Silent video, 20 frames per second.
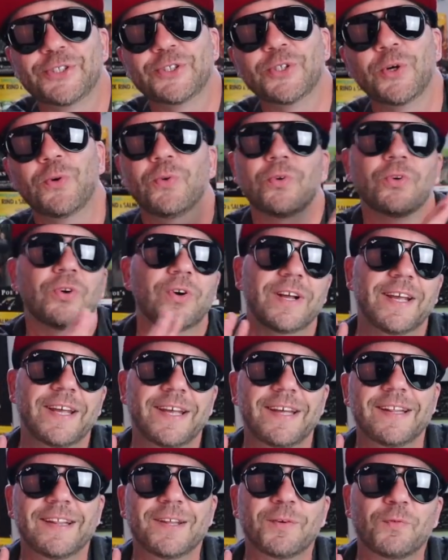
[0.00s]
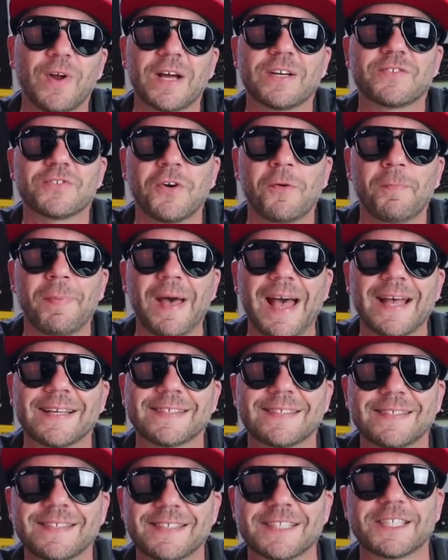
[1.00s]
shoulder in the Retro
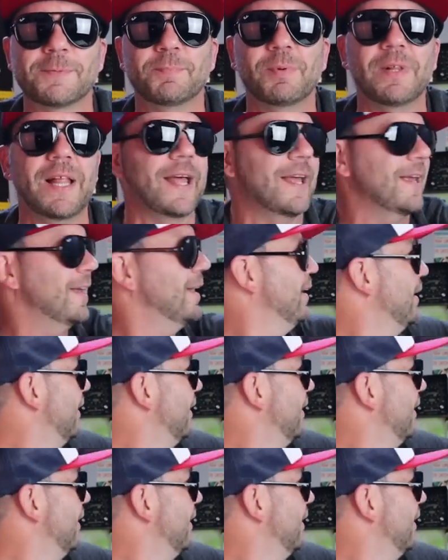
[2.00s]
Bassin display.